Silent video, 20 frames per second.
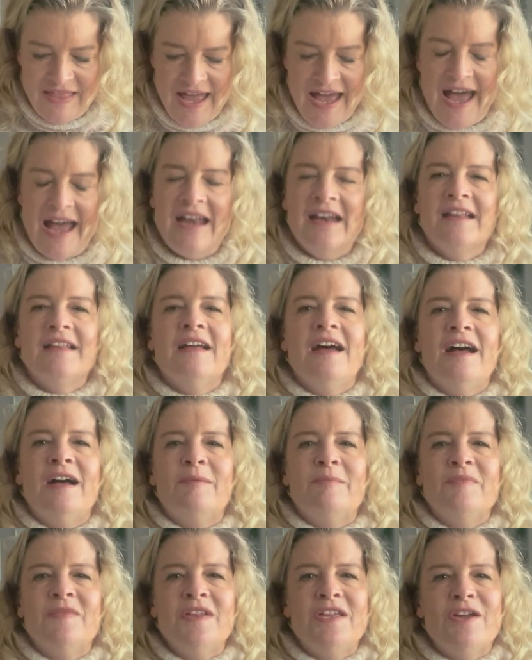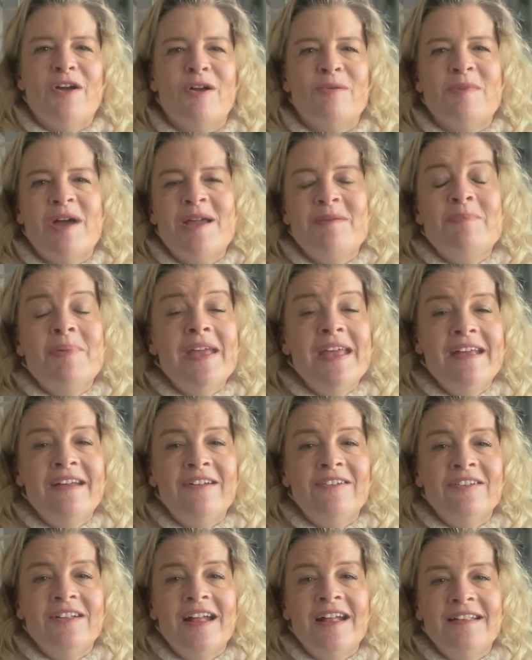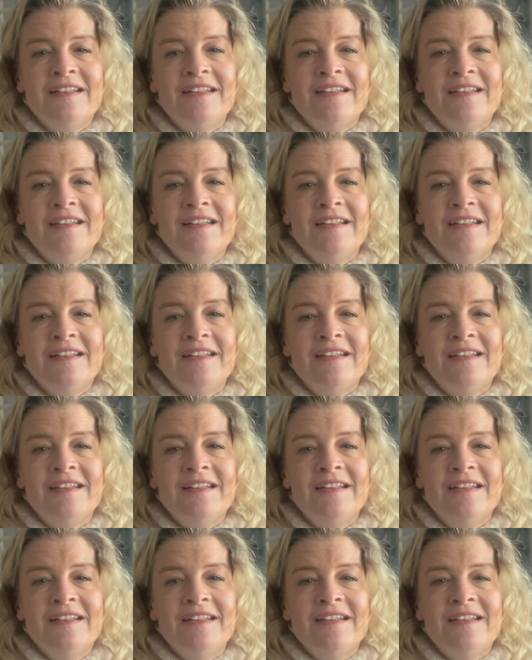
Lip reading: that the yarn might pill